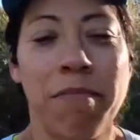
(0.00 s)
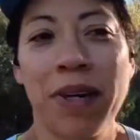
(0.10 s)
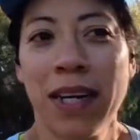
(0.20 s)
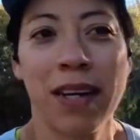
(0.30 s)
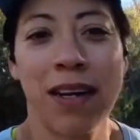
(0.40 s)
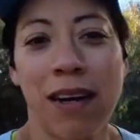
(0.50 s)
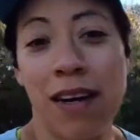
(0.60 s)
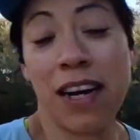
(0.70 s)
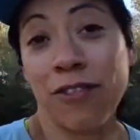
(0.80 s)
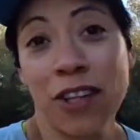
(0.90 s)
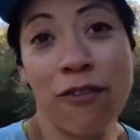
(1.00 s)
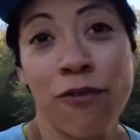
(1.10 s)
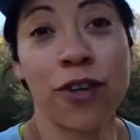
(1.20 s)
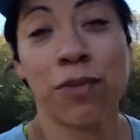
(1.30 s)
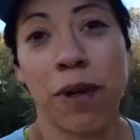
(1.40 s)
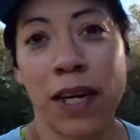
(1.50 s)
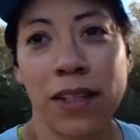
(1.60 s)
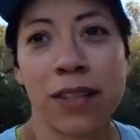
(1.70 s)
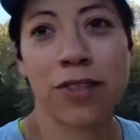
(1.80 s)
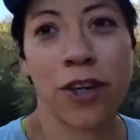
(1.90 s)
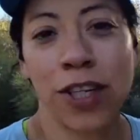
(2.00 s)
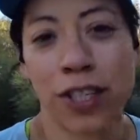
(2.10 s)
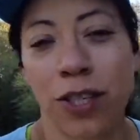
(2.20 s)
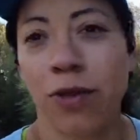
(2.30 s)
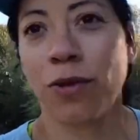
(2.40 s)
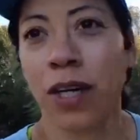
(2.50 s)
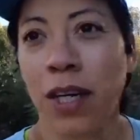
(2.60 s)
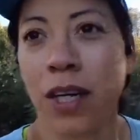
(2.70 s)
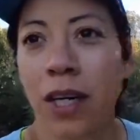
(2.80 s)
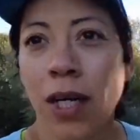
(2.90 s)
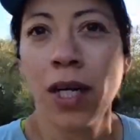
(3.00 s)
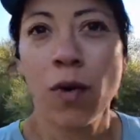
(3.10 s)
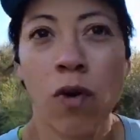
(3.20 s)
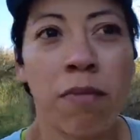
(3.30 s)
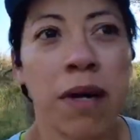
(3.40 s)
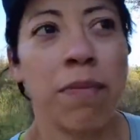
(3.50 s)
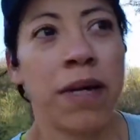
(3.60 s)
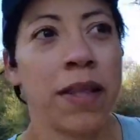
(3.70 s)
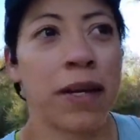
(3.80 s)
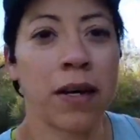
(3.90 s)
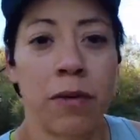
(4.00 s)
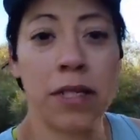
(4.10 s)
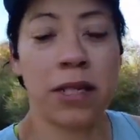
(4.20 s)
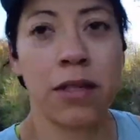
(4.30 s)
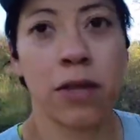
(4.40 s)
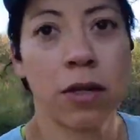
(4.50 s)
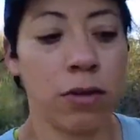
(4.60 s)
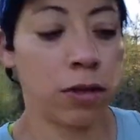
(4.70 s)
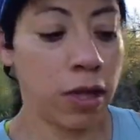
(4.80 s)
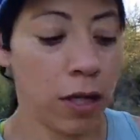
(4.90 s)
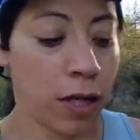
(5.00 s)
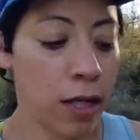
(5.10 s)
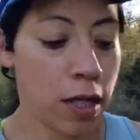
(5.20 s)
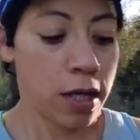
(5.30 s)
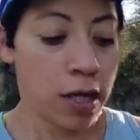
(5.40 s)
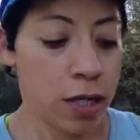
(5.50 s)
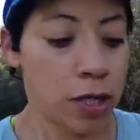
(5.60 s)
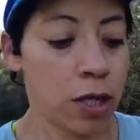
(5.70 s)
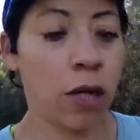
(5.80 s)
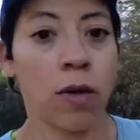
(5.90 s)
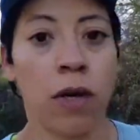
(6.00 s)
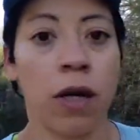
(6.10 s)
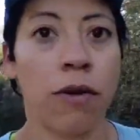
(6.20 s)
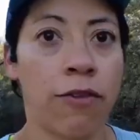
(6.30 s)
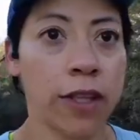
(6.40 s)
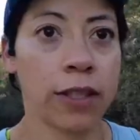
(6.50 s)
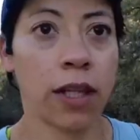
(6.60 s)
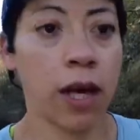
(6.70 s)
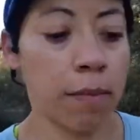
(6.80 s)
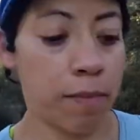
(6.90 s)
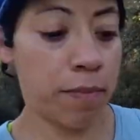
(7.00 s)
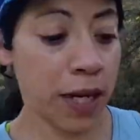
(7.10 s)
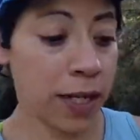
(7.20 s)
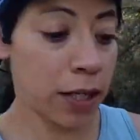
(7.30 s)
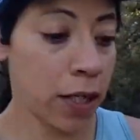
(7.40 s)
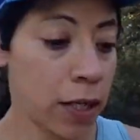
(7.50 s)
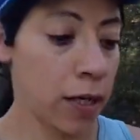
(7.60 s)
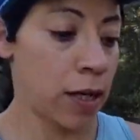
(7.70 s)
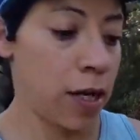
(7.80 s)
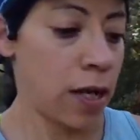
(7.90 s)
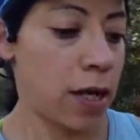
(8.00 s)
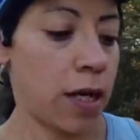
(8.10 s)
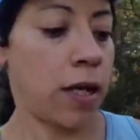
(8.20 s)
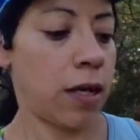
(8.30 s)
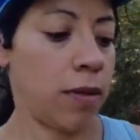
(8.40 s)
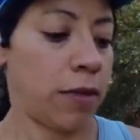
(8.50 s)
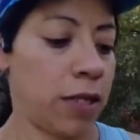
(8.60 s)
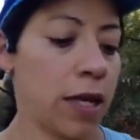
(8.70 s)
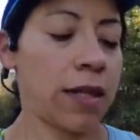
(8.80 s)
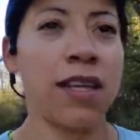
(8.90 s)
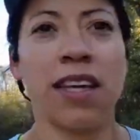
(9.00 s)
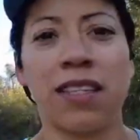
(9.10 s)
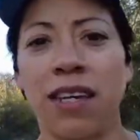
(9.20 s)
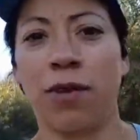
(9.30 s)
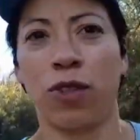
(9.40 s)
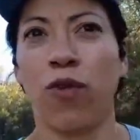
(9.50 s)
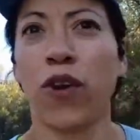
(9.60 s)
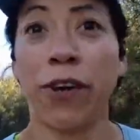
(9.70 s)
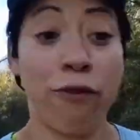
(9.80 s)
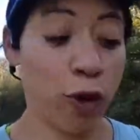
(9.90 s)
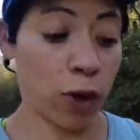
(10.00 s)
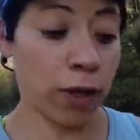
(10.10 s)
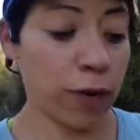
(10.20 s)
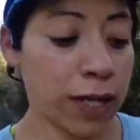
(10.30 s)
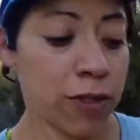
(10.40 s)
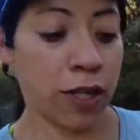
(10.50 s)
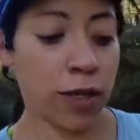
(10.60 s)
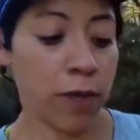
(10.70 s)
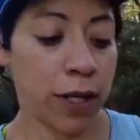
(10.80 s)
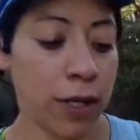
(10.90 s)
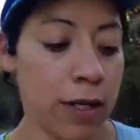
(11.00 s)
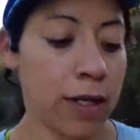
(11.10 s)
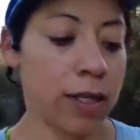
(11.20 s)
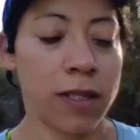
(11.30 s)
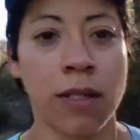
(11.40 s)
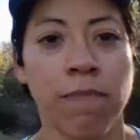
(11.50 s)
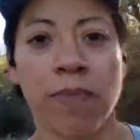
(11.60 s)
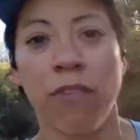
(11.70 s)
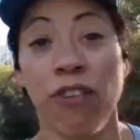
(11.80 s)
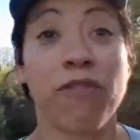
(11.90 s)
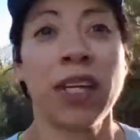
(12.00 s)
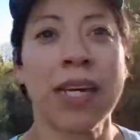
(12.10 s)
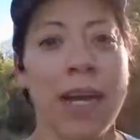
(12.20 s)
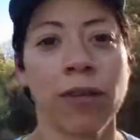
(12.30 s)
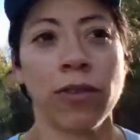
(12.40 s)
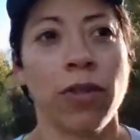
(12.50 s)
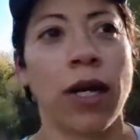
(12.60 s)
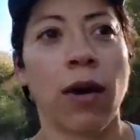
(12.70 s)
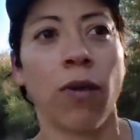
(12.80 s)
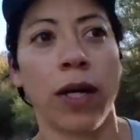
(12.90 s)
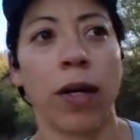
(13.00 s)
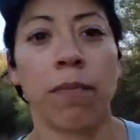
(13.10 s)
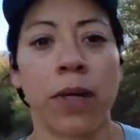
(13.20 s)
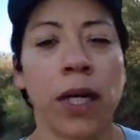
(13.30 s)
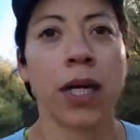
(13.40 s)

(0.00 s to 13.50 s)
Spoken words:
But after that first mile, it started to warm up. The air wasn't as cold. So felt a lot better. Let's see, I think it said it was 44 when I started running and it's 50 now. So yeah, it went up